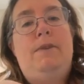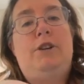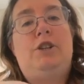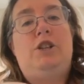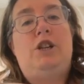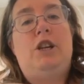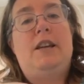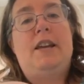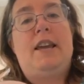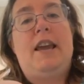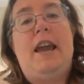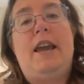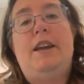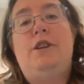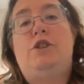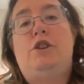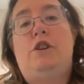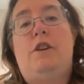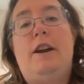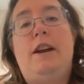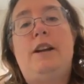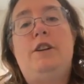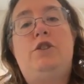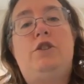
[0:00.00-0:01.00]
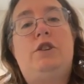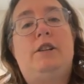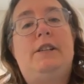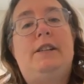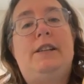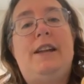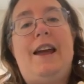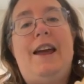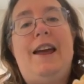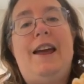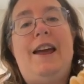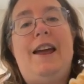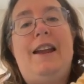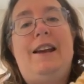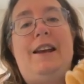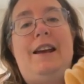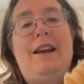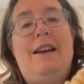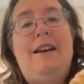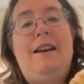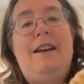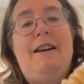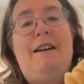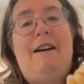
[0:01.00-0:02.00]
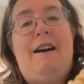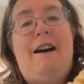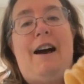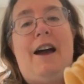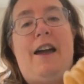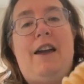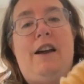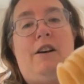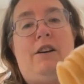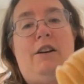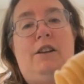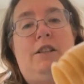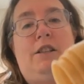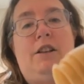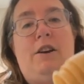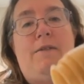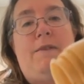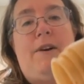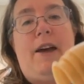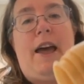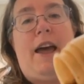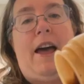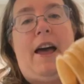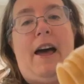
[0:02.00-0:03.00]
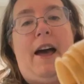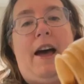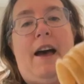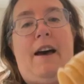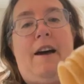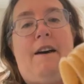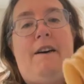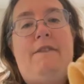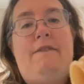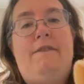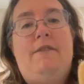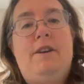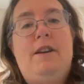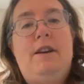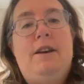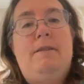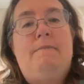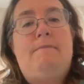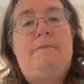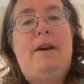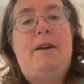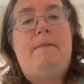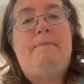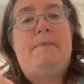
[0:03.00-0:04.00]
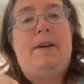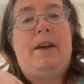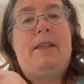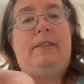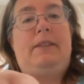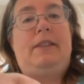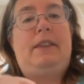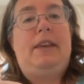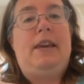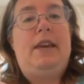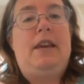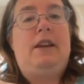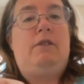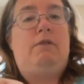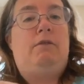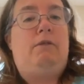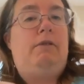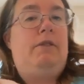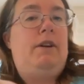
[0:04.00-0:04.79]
Which, in case you're interested, I also have my monthly